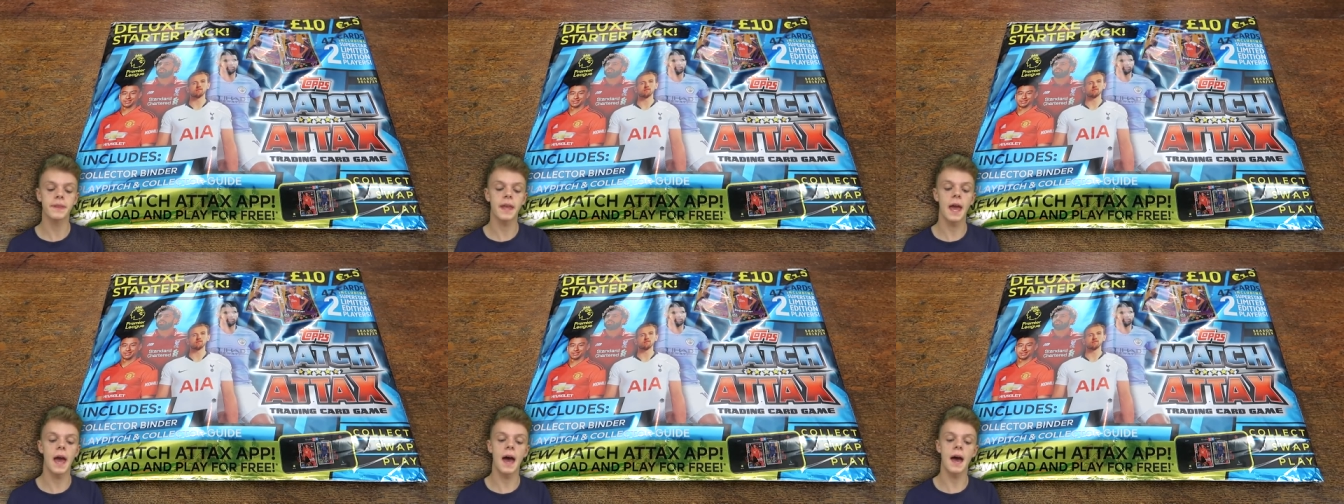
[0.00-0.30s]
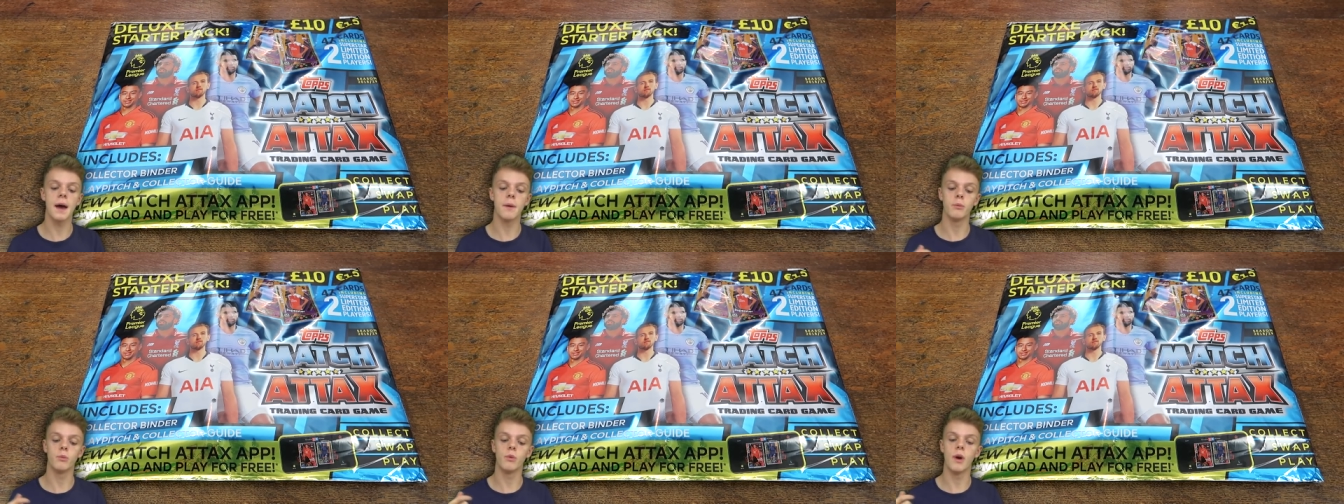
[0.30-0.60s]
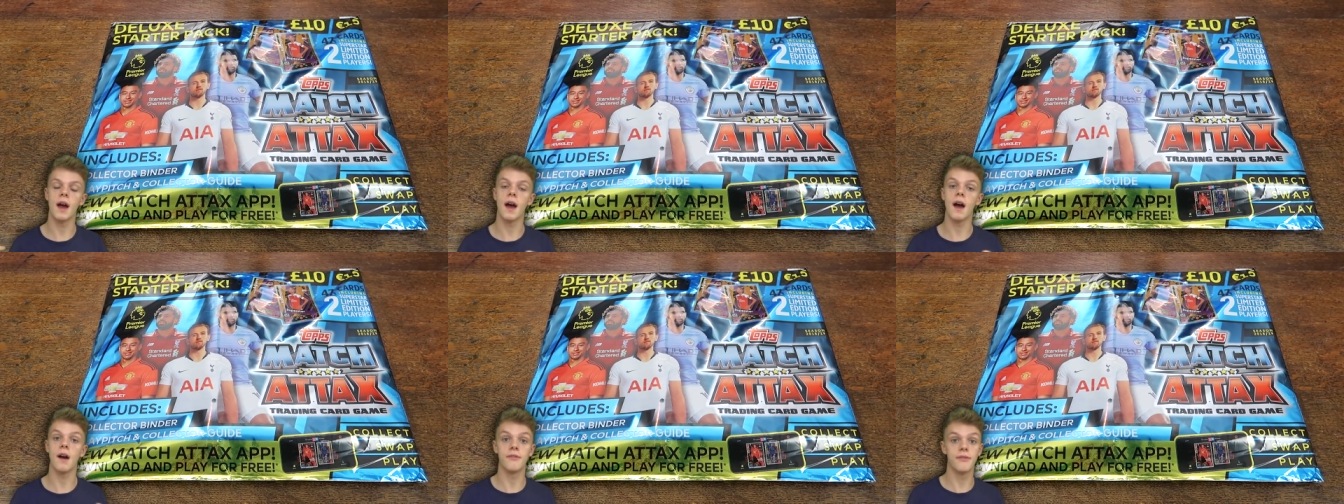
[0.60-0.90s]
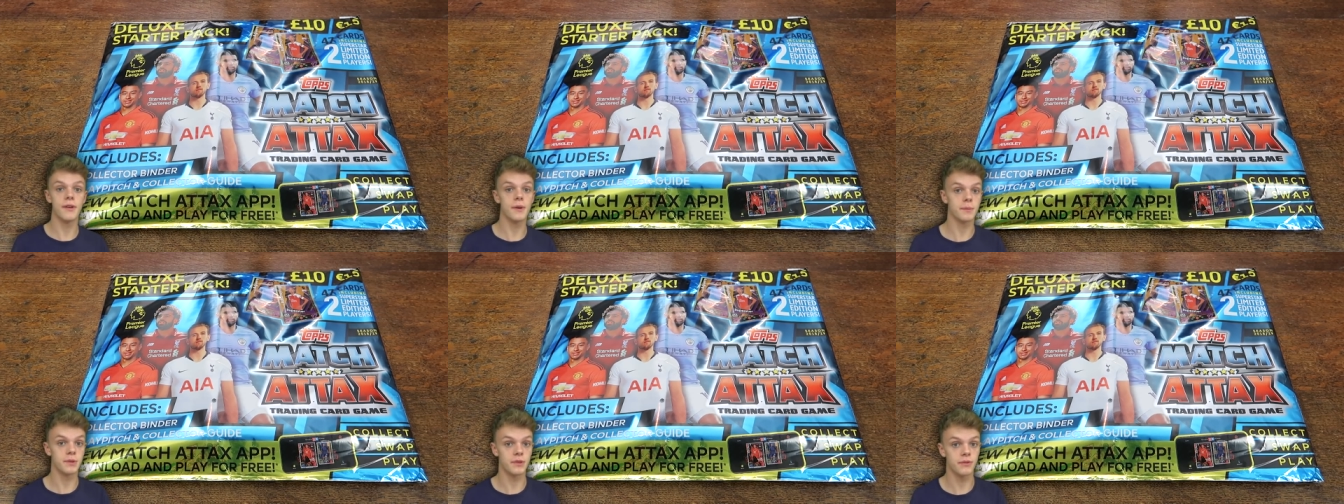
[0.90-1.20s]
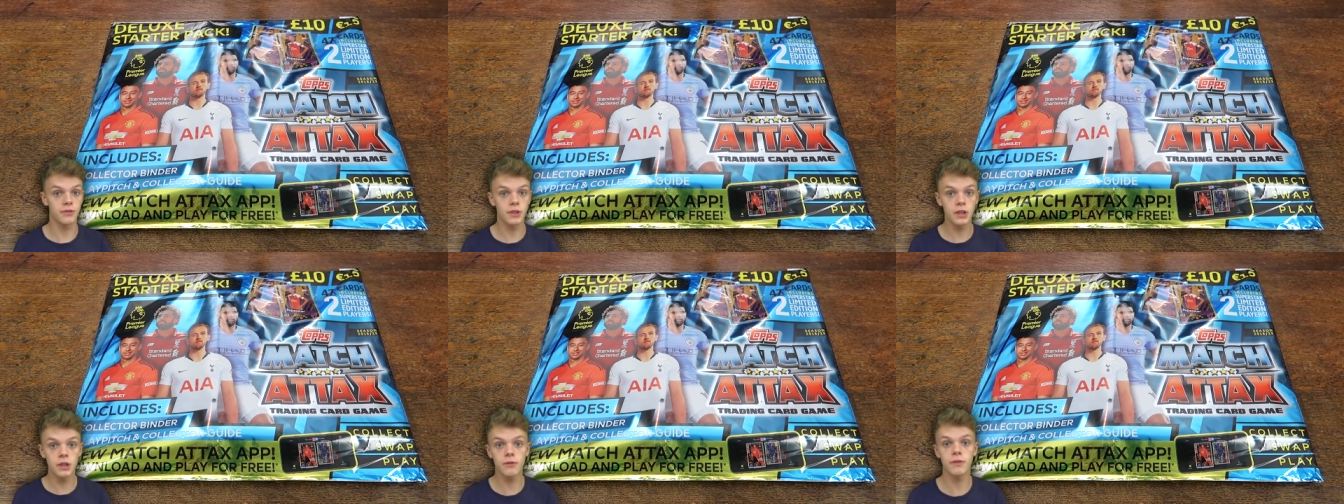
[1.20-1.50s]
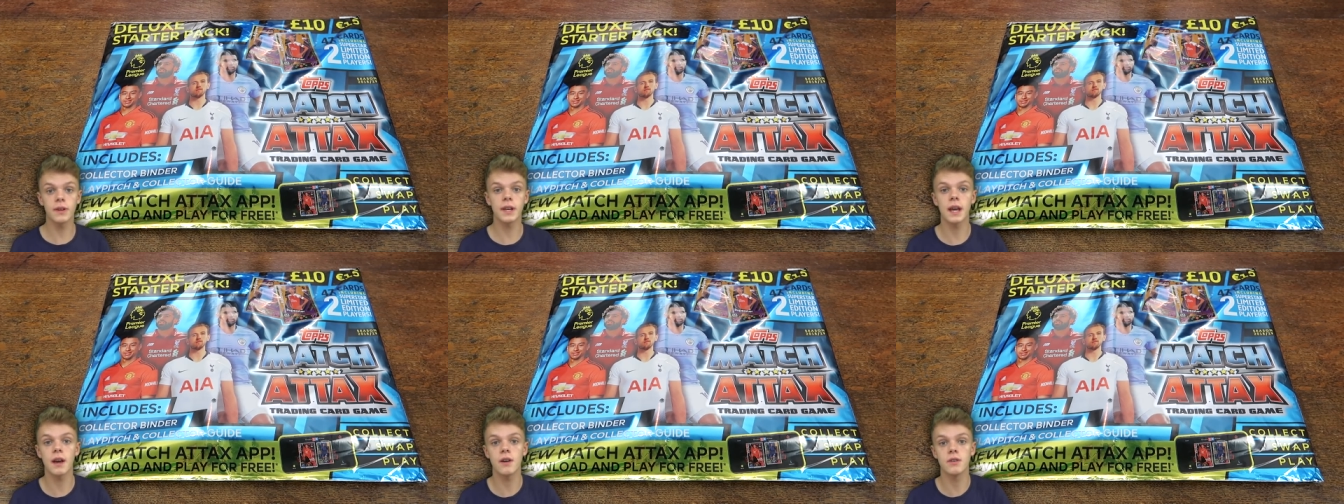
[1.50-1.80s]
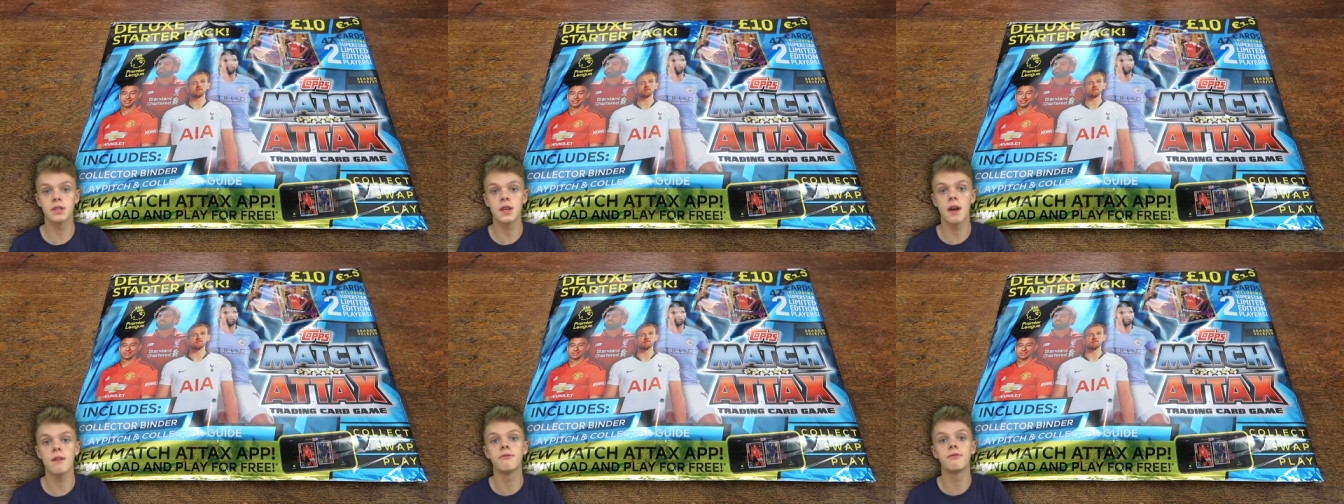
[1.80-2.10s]
um, where I filmed a few
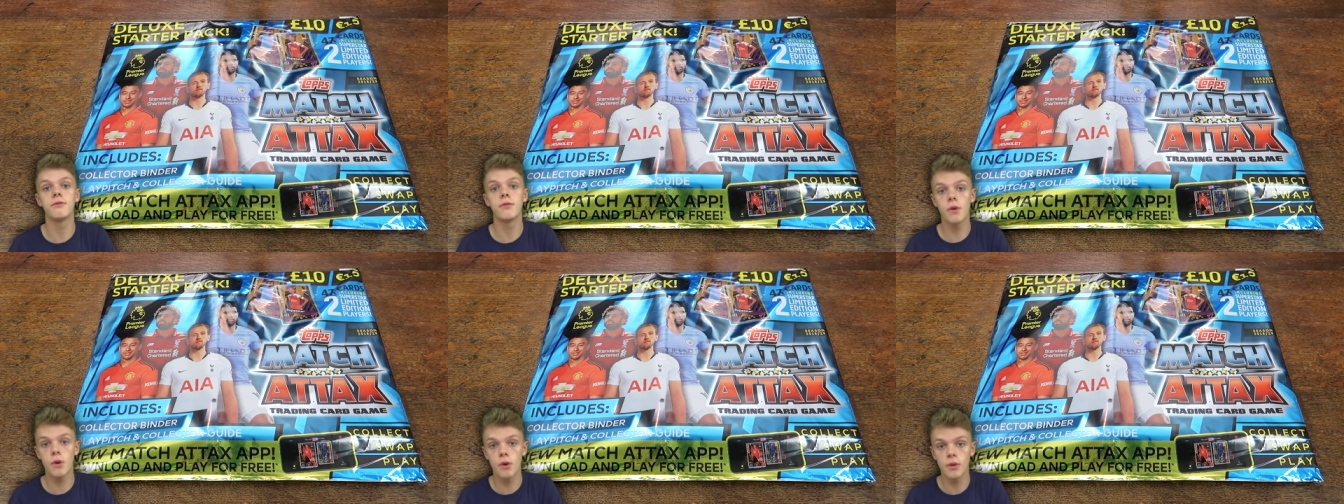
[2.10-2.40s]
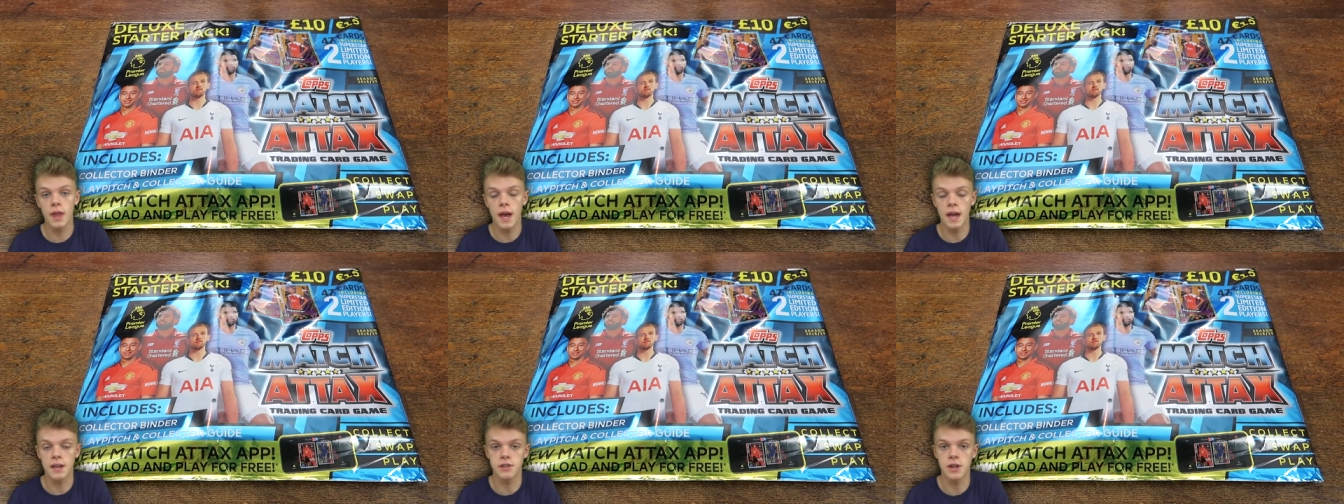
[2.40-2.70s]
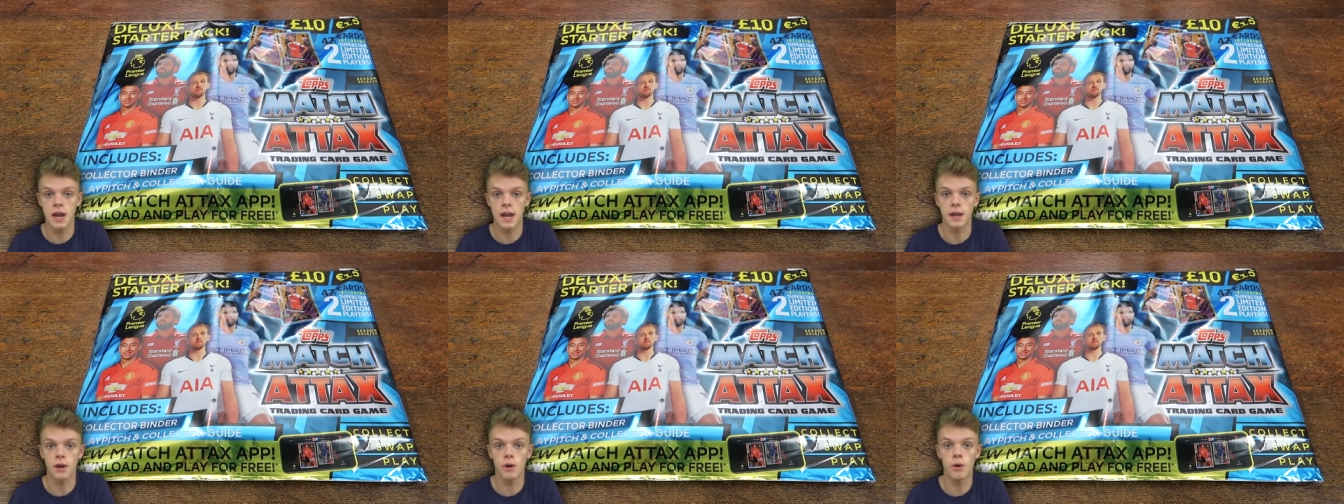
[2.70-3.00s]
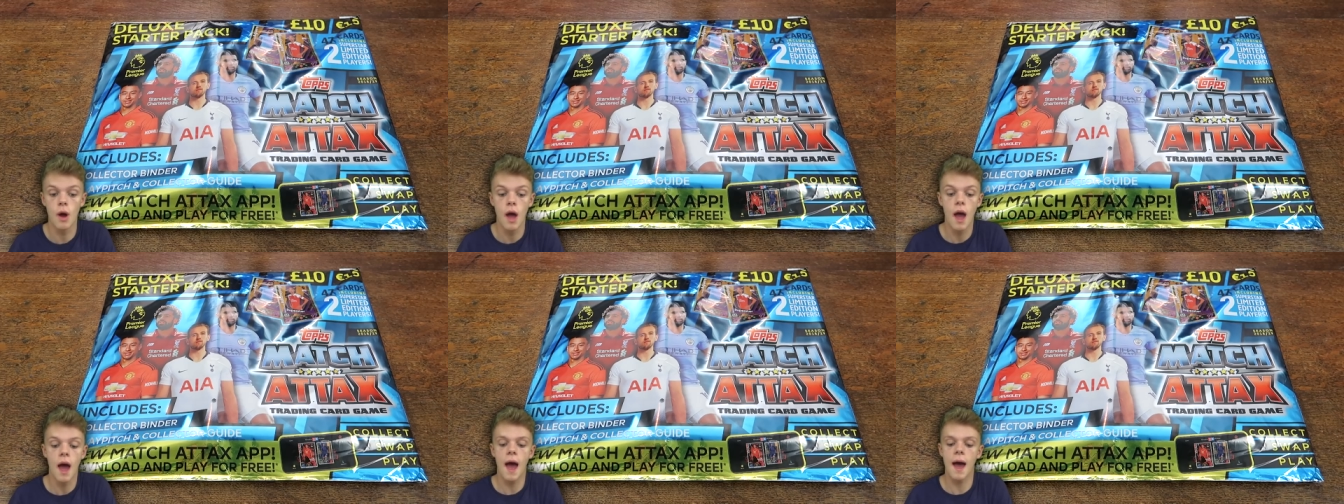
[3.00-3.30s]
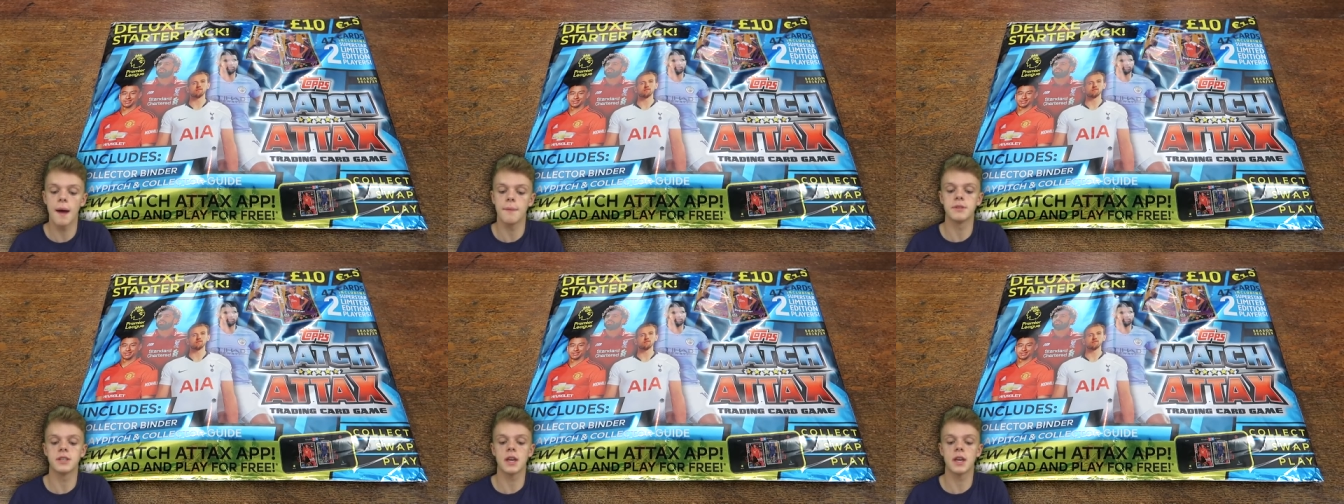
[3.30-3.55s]
videos for their channel um,